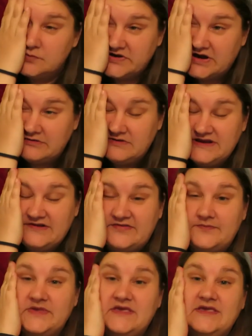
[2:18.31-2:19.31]
We don't need
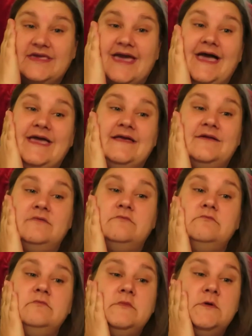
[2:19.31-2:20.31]
to be
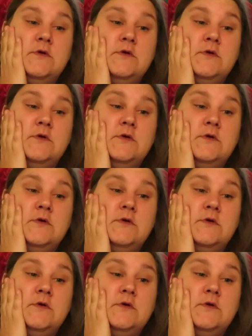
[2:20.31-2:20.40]
getting...